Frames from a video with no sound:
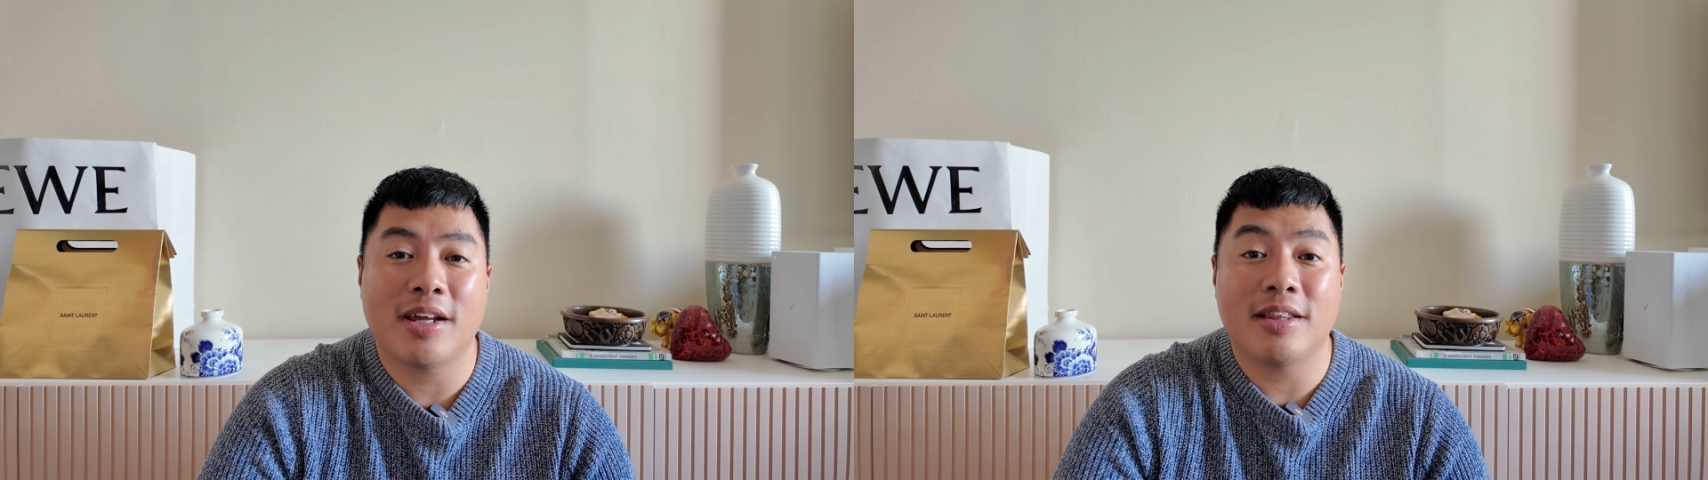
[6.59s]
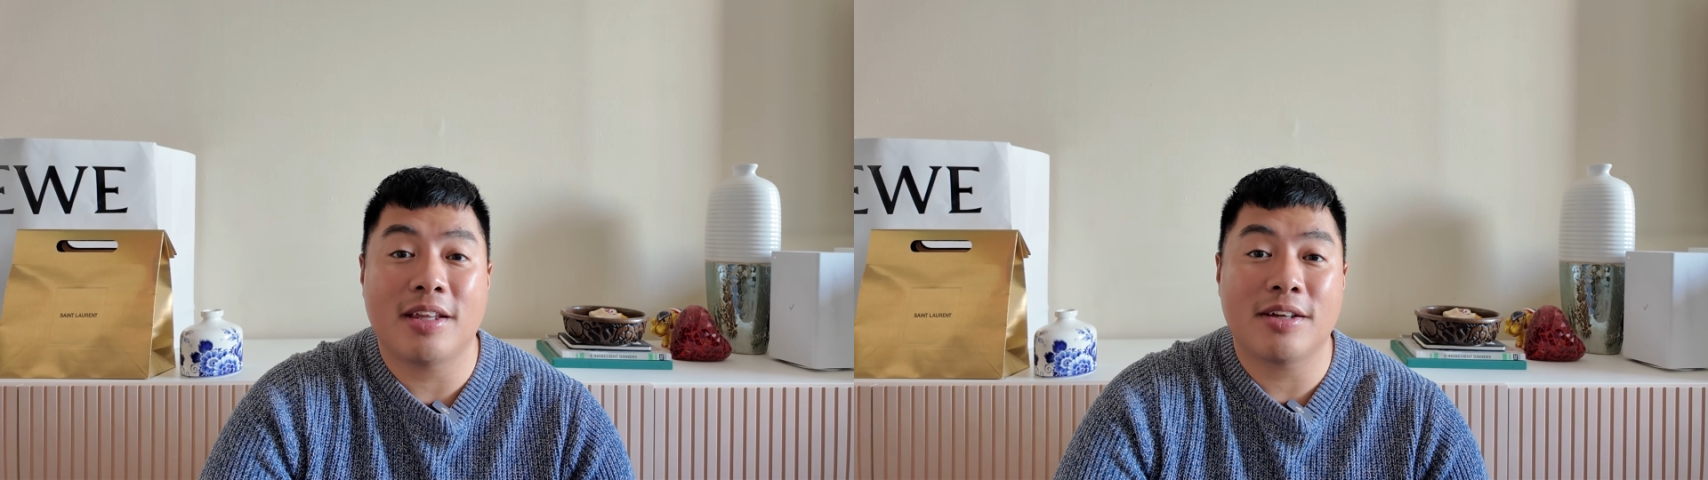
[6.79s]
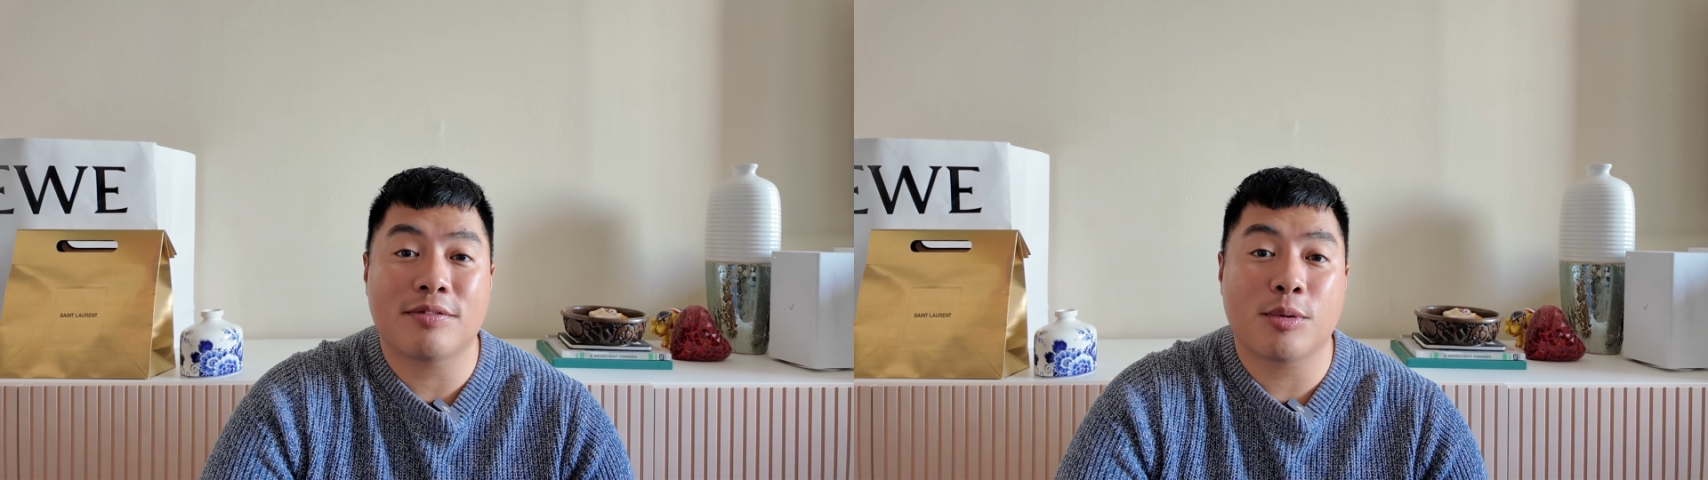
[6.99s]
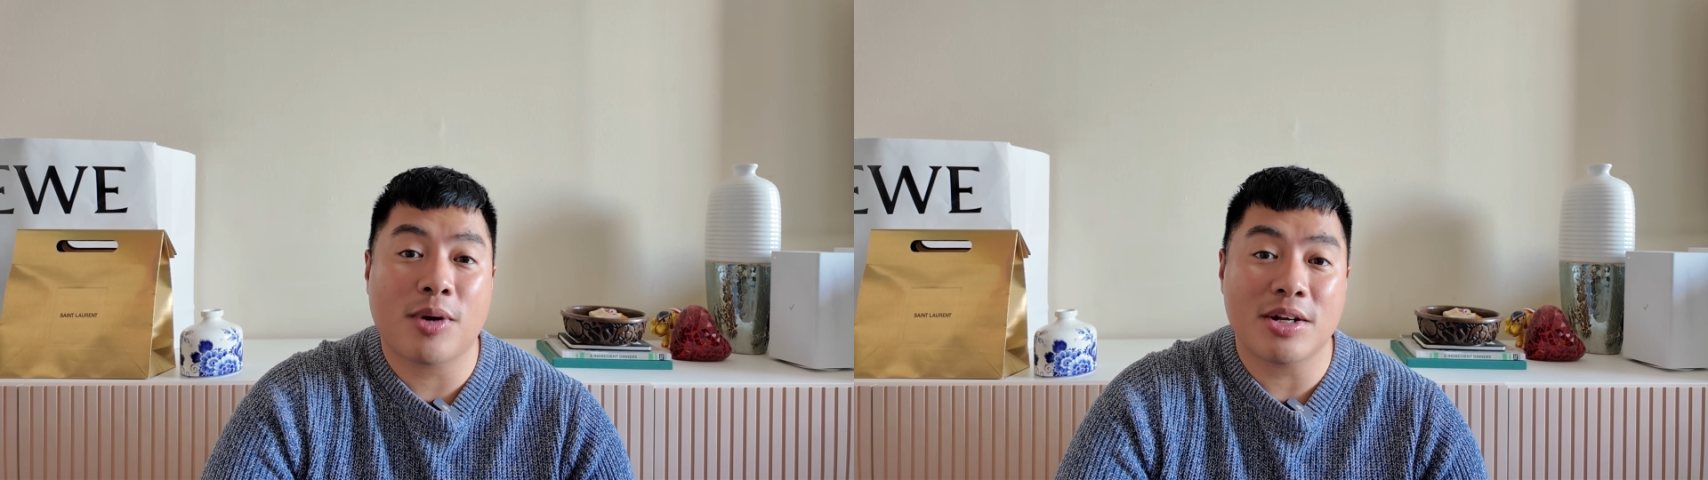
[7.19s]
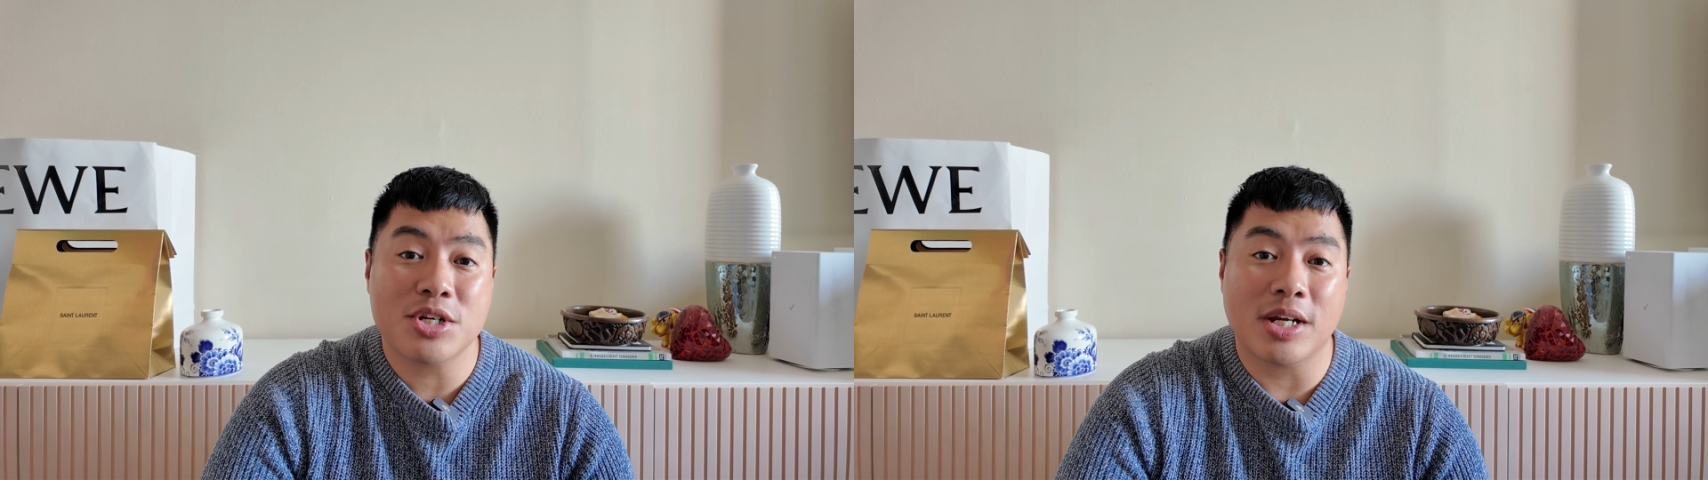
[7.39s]
and thanks for
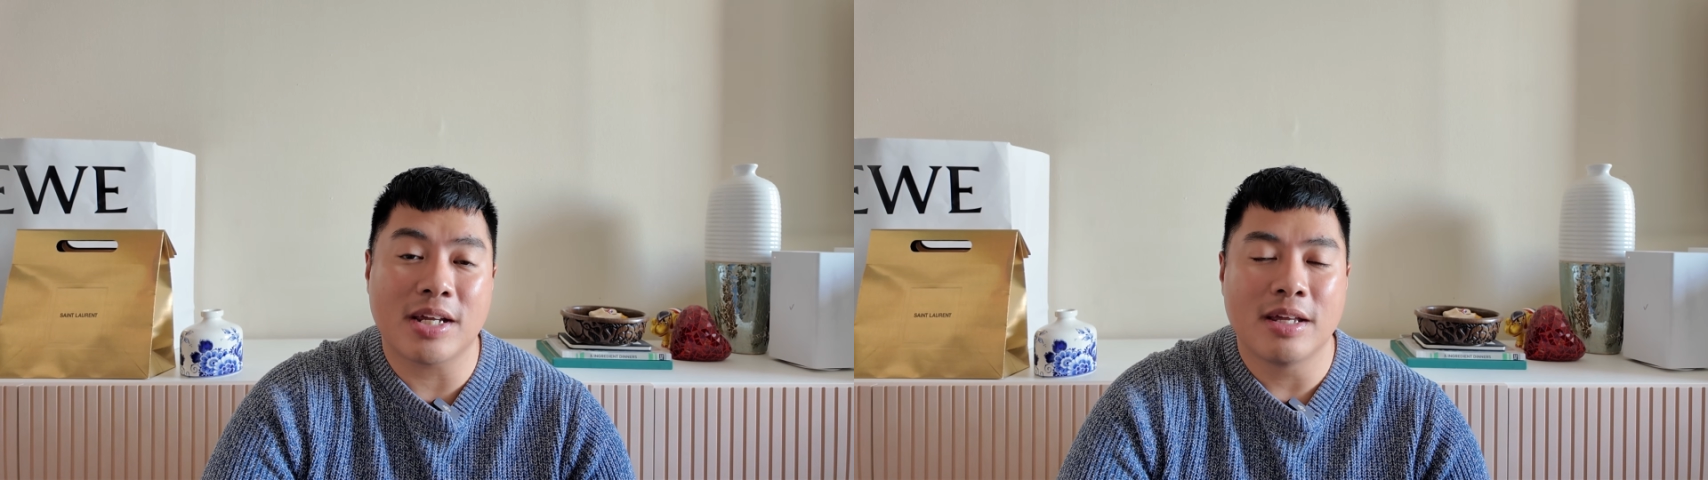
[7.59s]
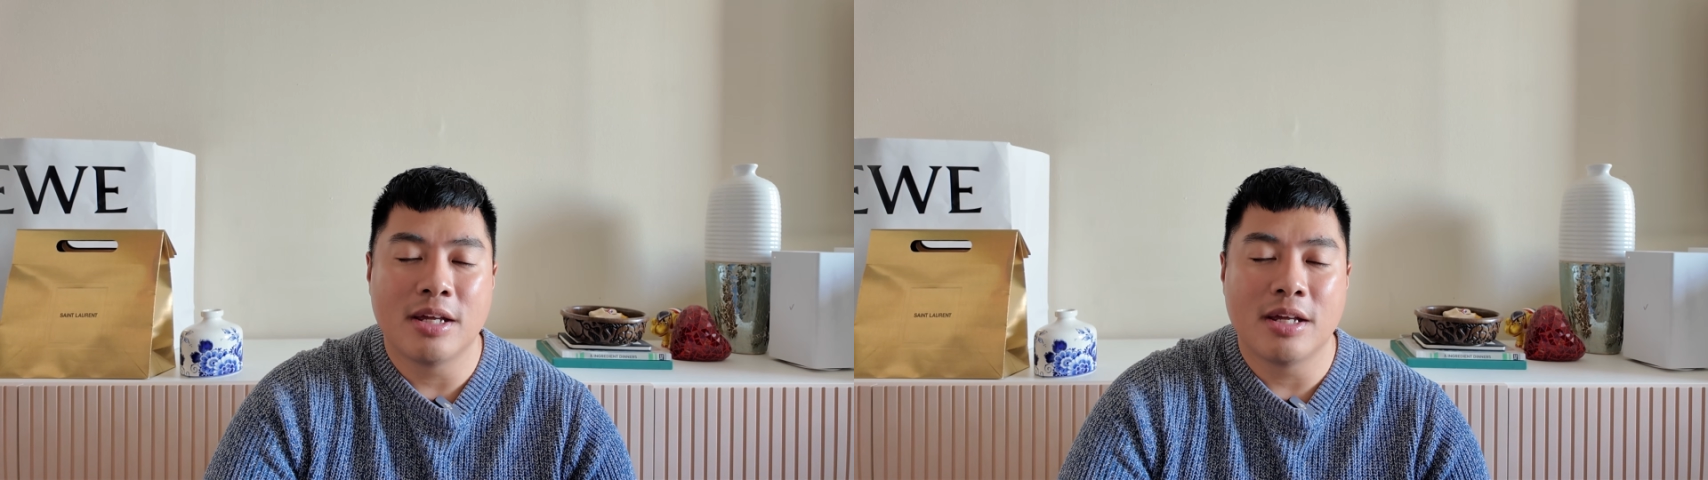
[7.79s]
watching.